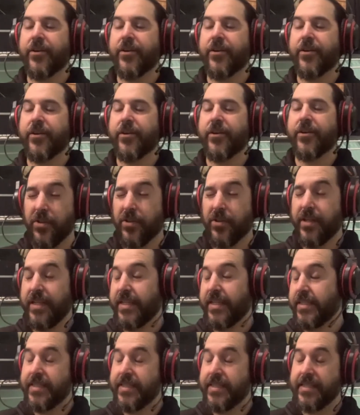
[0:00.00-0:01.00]
Christian
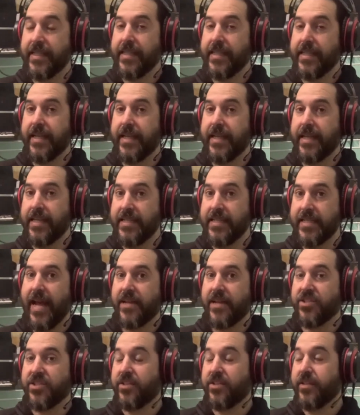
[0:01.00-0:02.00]
community into thinking that
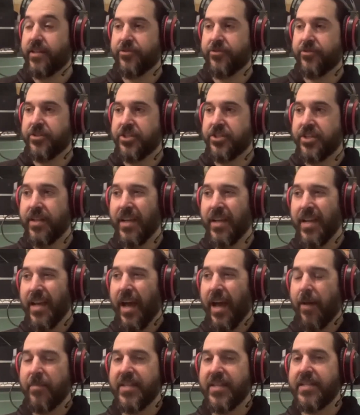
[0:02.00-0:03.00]
he's actually a Christian?
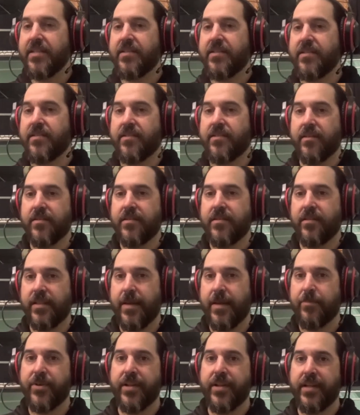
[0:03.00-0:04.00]
I mean, this is the
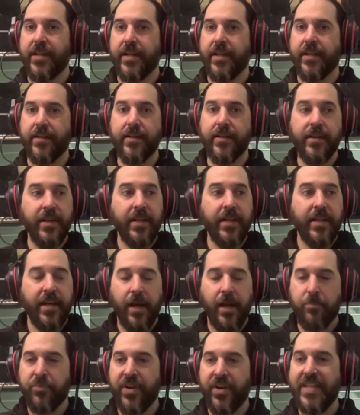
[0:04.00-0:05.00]
Celebrity
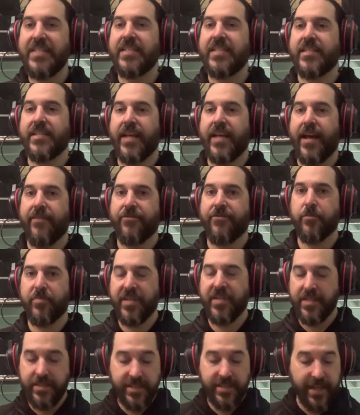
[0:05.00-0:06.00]
Apprentice guy, for
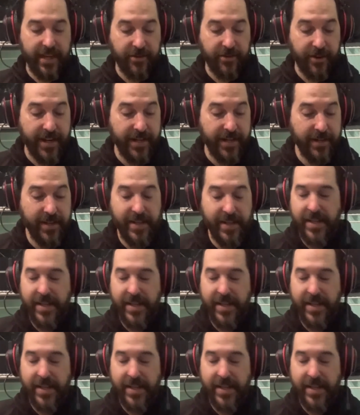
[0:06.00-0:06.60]
Pete's sake, right?